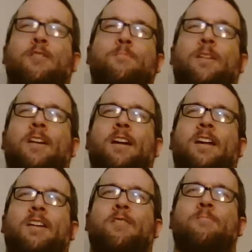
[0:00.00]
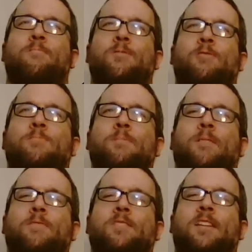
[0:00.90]
I hope I, I know most
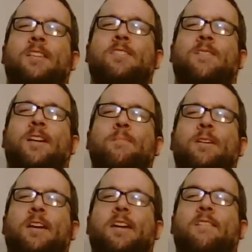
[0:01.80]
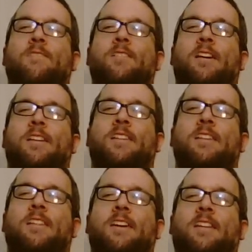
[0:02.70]
people have seen this already, but hey, if you liked
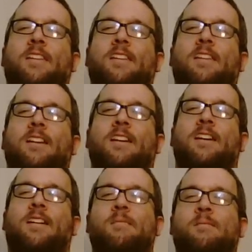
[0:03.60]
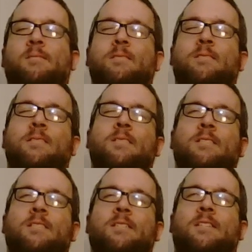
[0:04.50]
it, like uh,
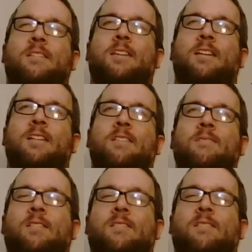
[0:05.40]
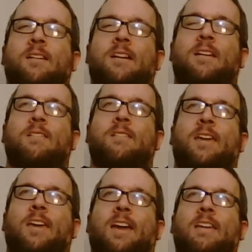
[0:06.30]
did well, I,
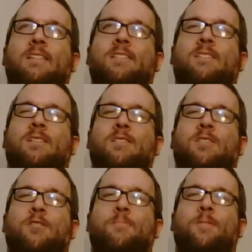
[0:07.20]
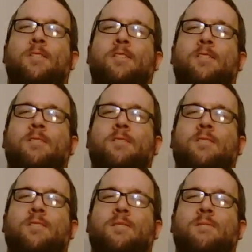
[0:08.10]
like I just hope that you
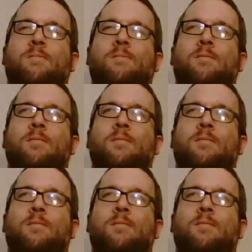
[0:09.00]
don't